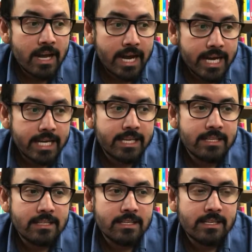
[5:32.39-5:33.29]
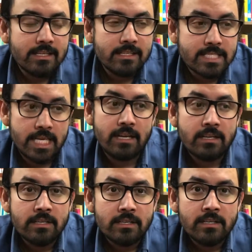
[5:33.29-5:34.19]
I can
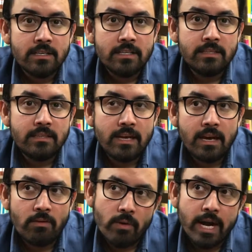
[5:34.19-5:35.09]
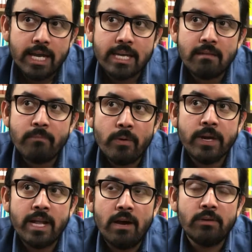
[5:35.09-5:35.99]
tell or I can
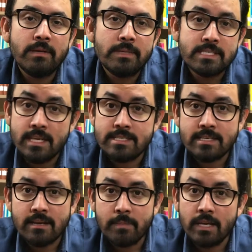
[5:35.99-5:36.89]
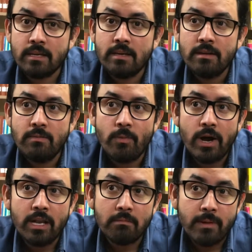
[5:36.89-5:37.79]
point out the mistakes that I make
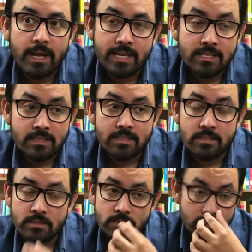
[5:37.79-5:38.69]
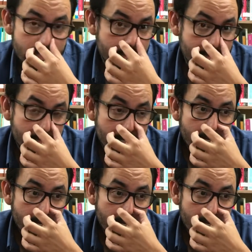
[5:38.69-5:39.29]
while applying to this